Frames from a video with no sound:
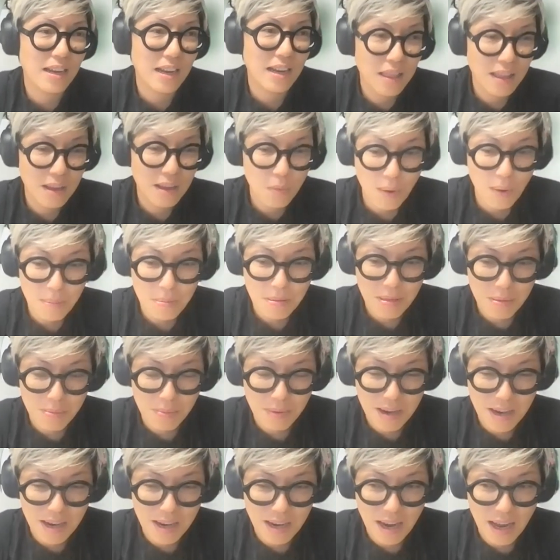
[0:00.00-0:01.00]
And I think
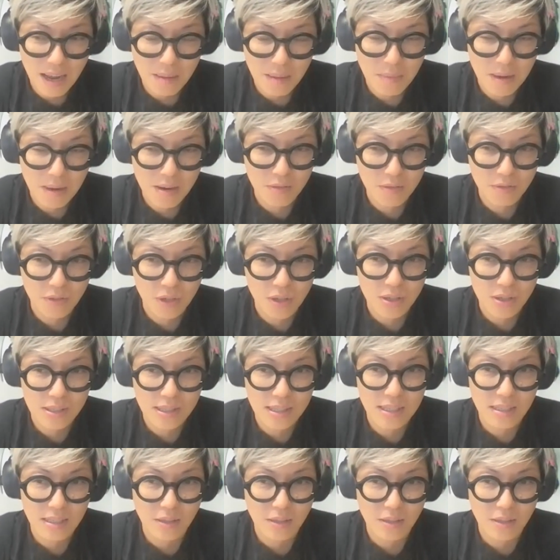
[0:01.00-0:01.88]
Web3 and metaverse